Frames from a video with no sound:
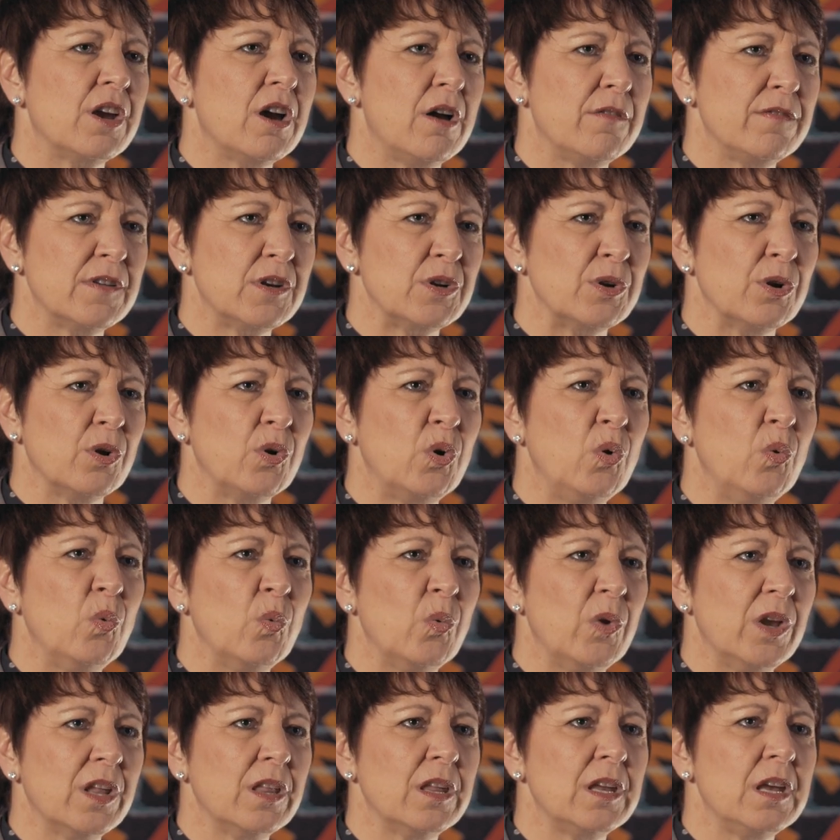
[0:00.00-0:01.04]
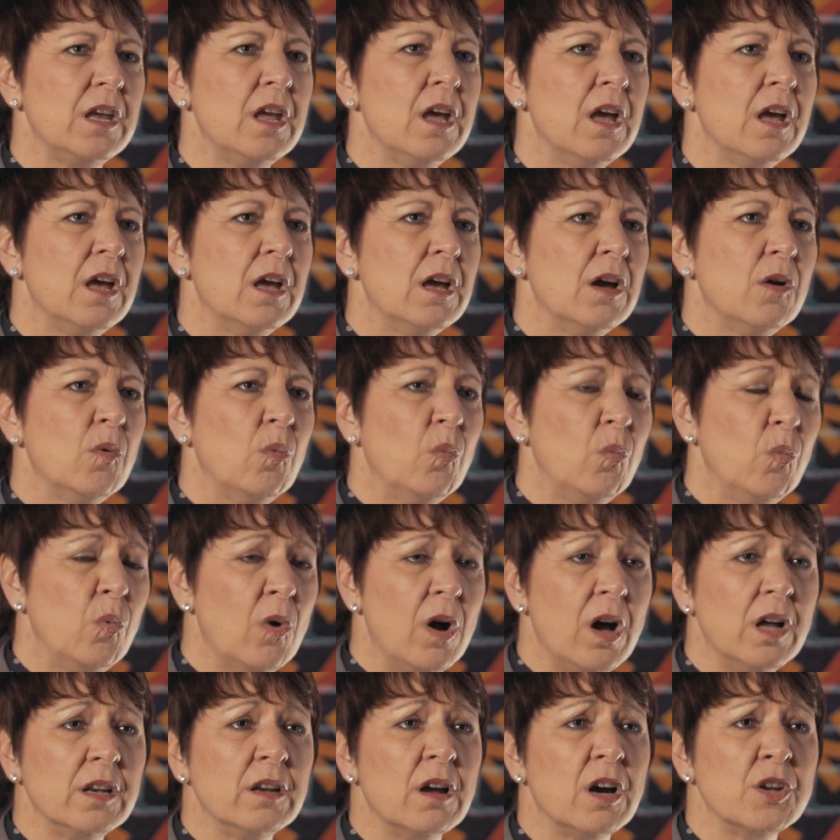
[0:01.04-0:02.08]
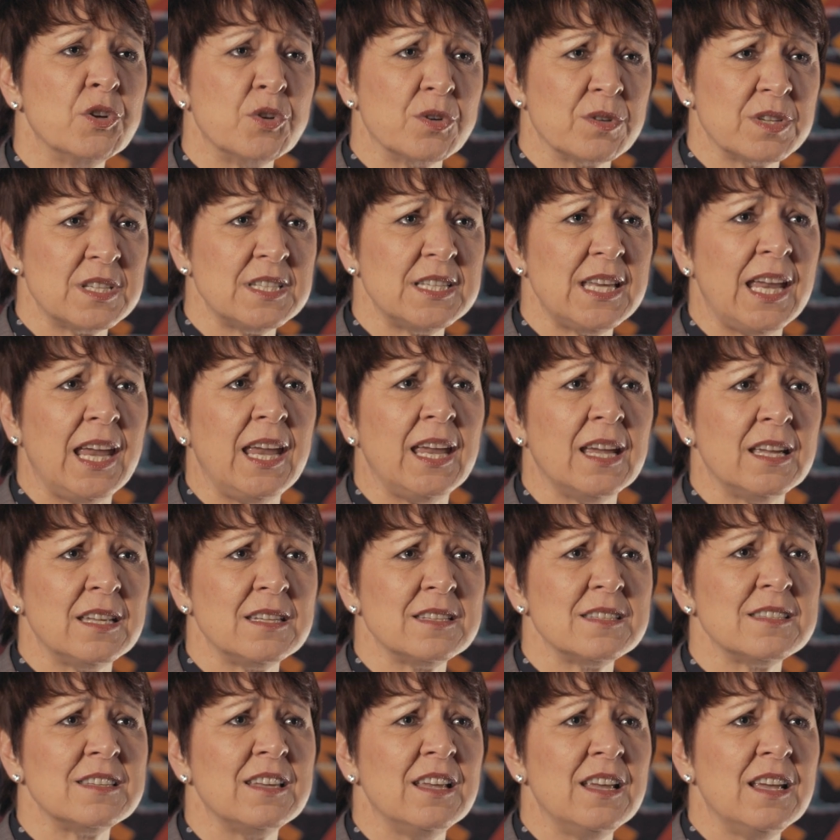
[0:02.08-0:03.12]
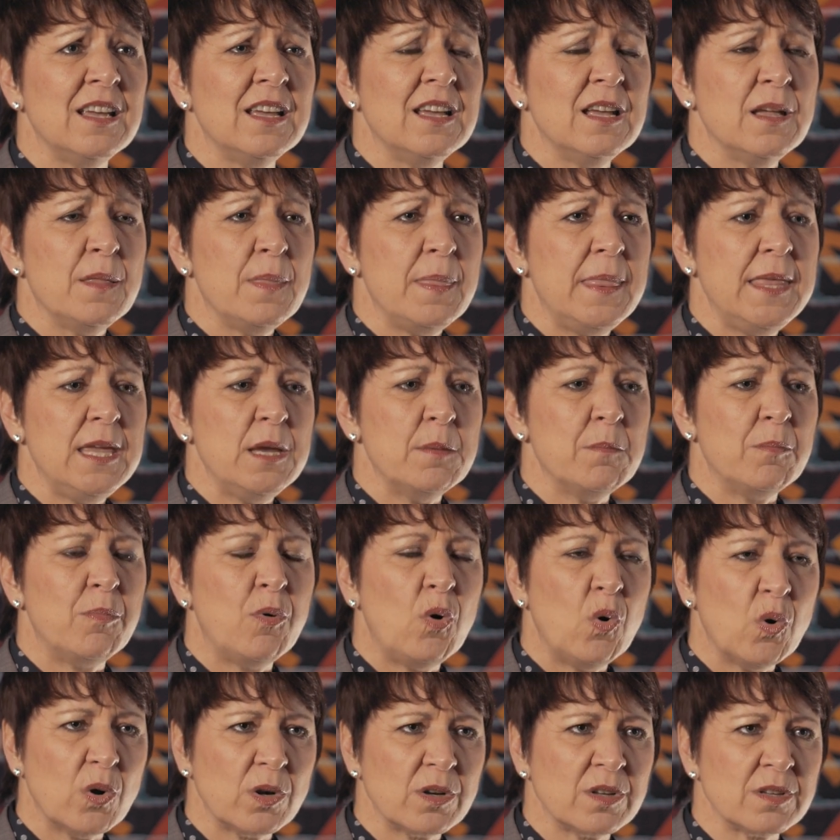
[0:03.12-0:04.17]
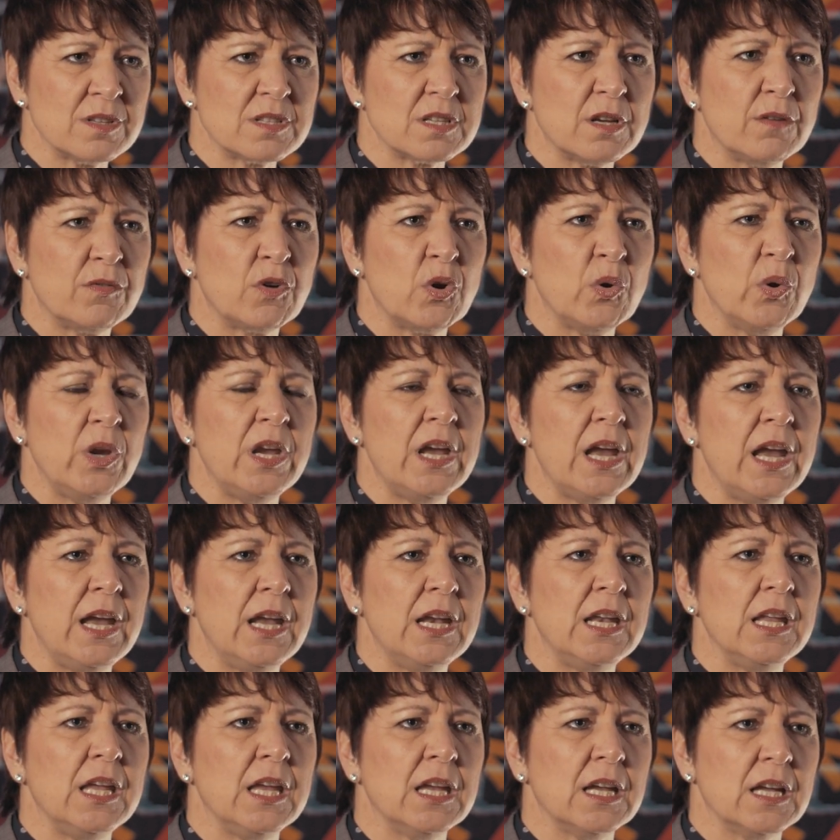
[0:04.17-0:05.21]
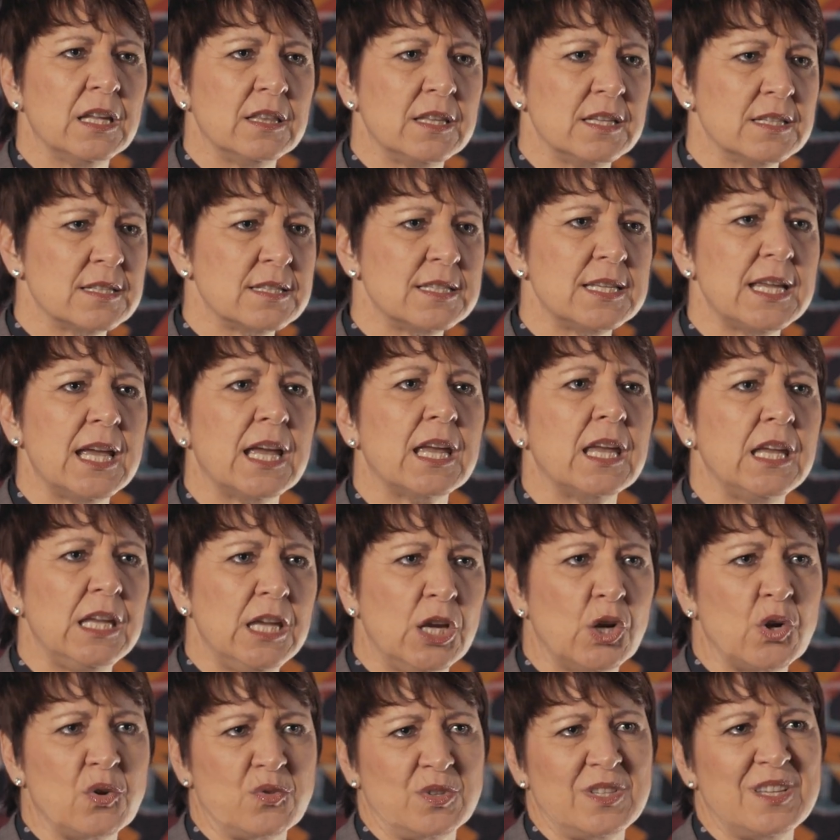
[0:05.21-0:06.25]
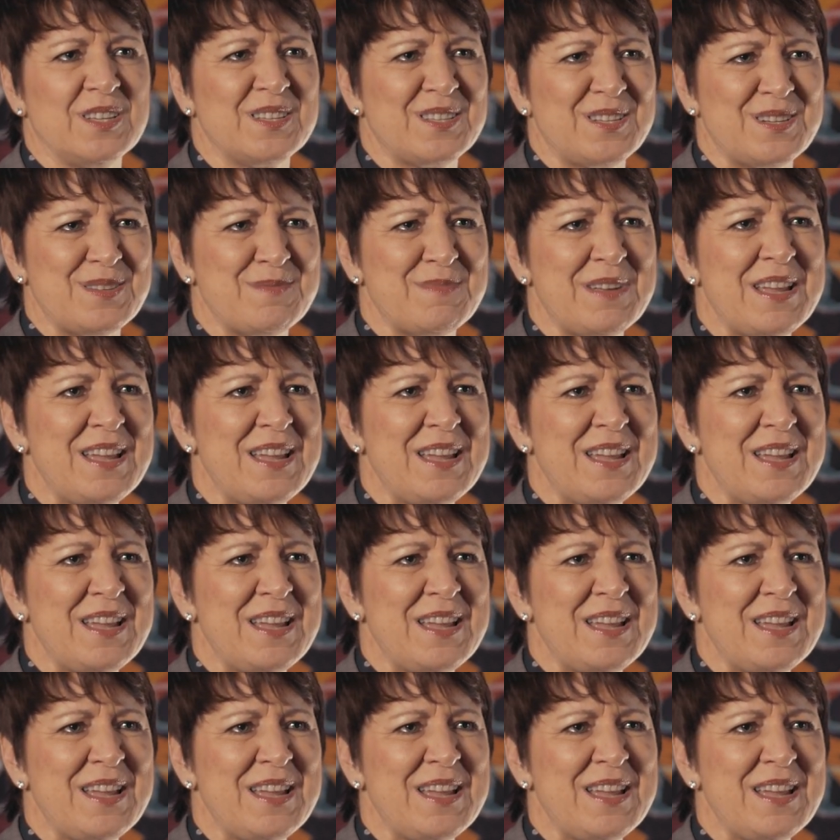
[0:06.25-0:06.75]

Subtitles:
a governor who really understands the importance of creating this tech ecosystem